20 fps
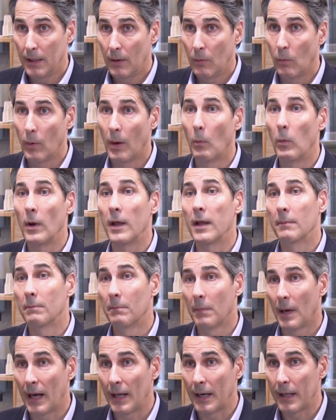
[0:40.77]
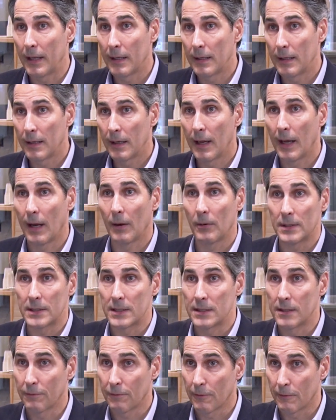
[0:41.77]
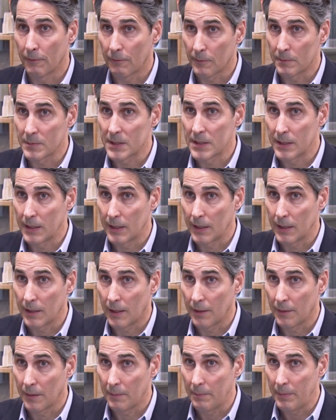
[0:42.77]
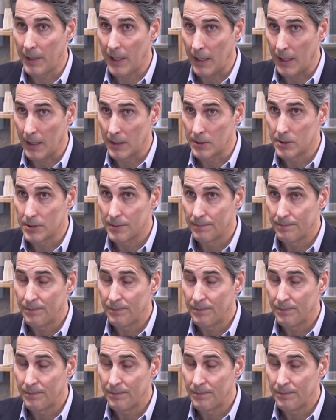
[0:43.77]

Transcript: when we embody it, how it's different from seeing it on the page,